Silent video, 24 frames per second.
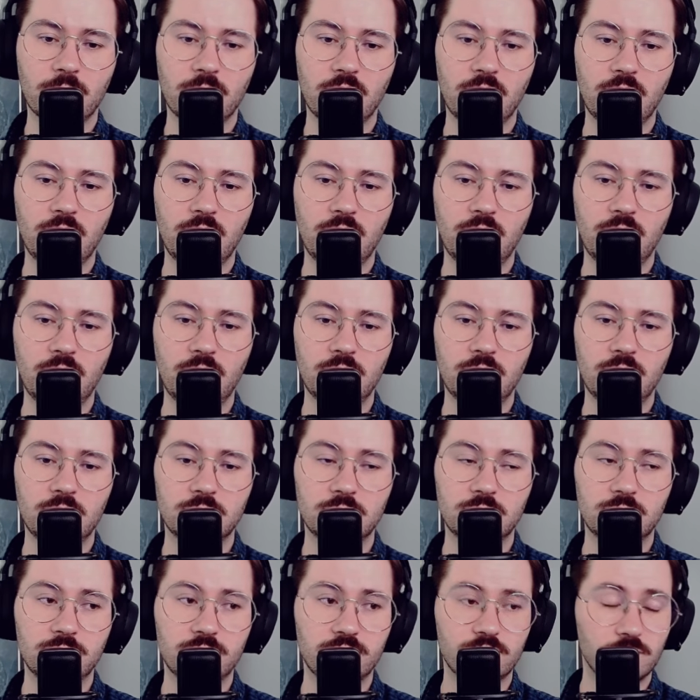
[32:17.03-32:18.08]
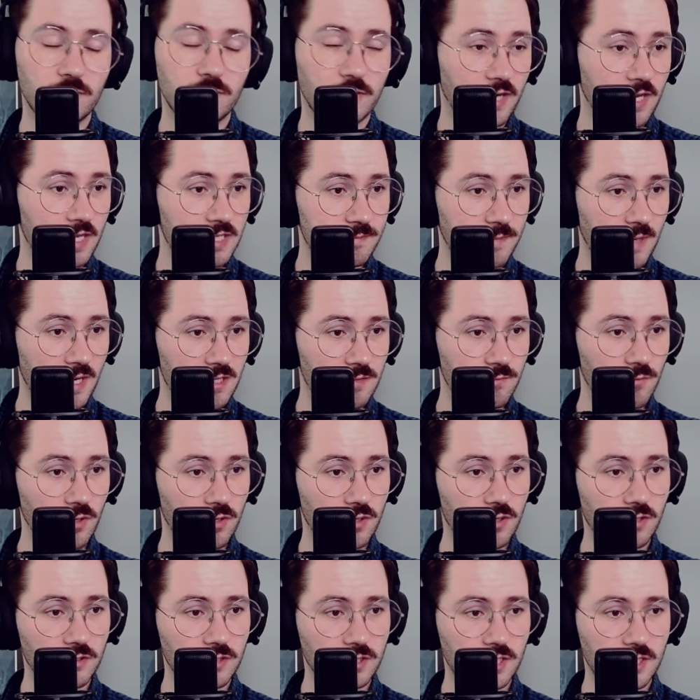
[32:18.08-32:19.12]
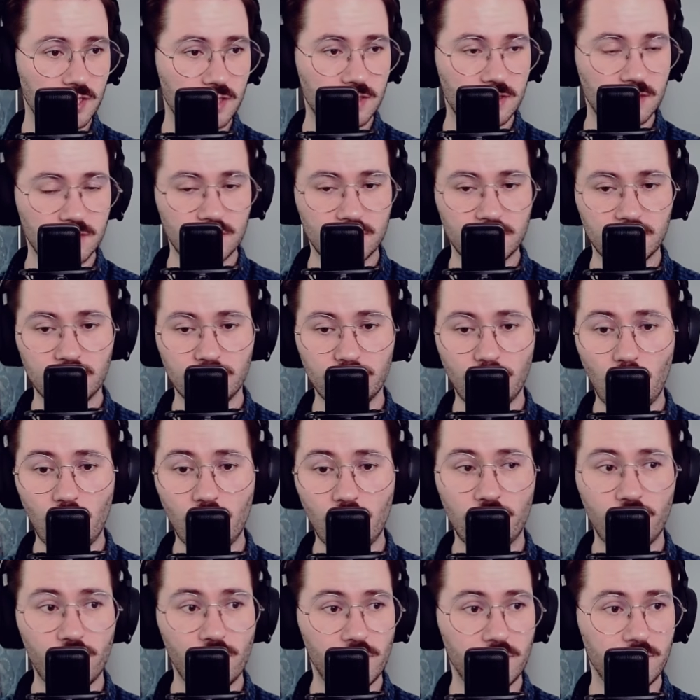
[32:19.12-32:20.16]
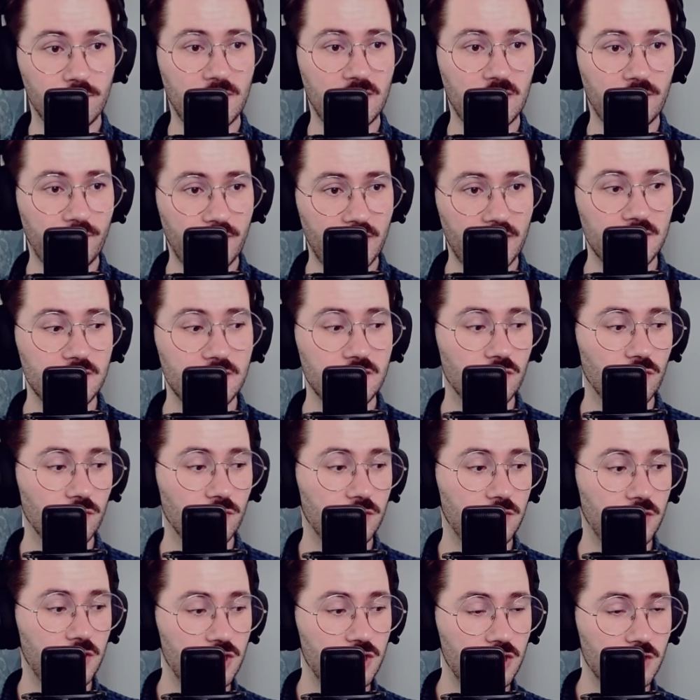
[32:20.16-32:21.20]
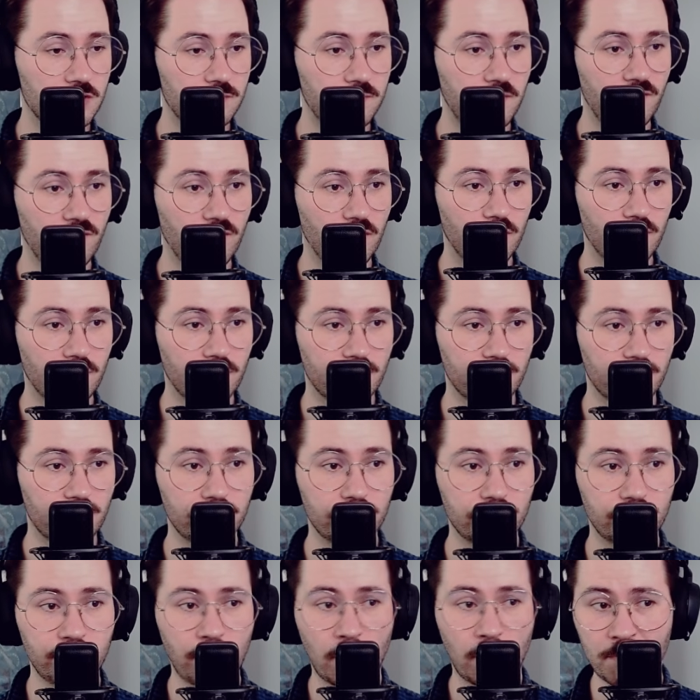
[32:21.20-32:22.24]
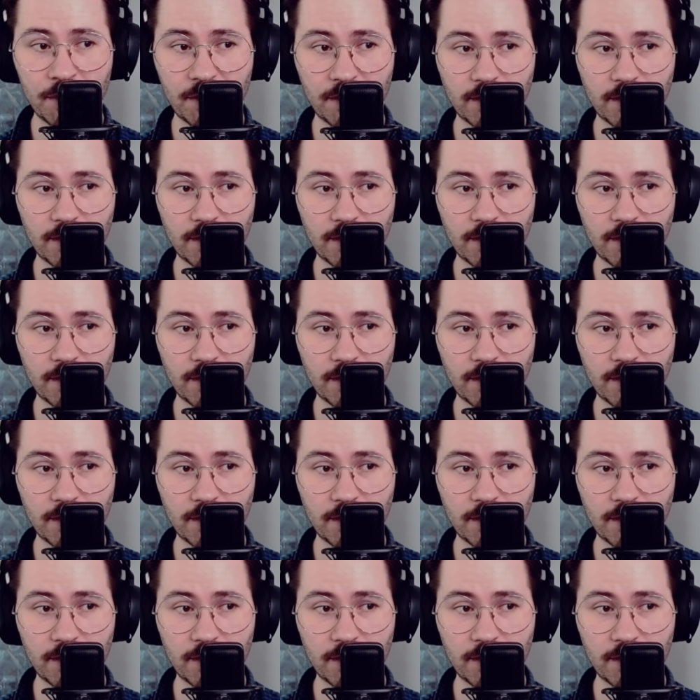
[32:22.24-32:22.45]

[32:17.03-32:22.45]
And you can expect more content both on Metaphy and on Teachings before Pauper.